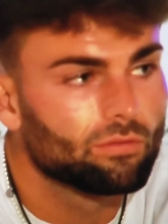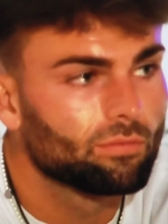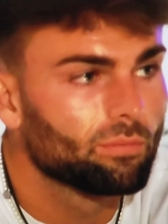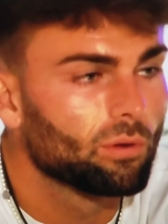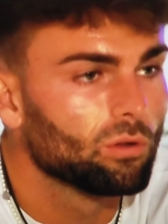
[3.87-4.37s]
Liv
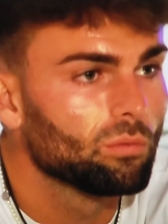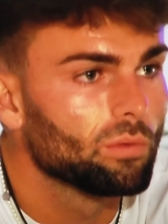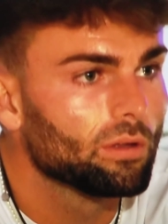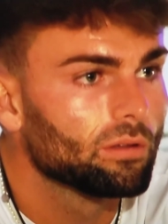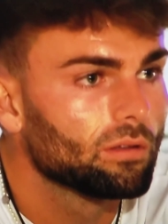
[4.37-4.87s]
pulled me,
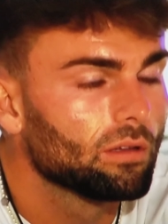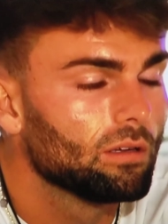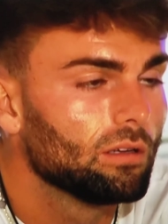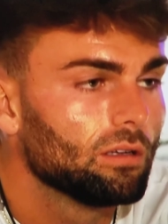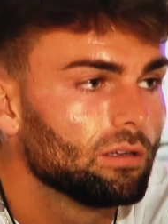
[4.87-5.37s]

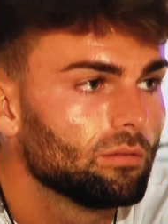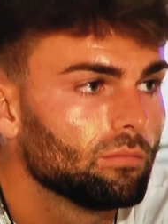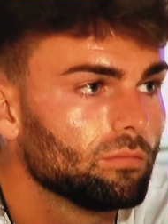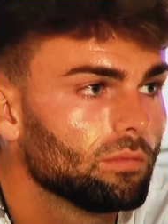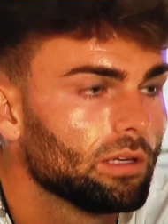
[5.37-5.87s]

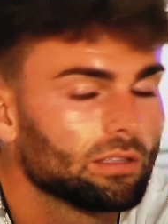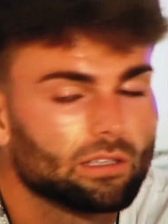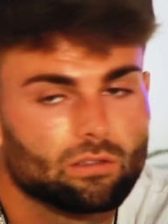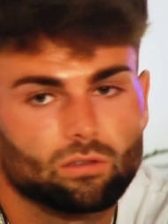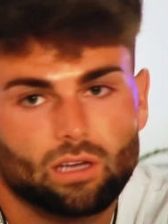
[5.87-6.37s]
um, and I said,
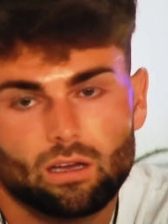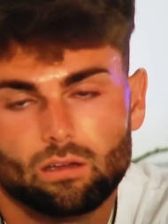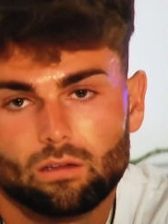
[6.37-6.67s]
"Look." Even the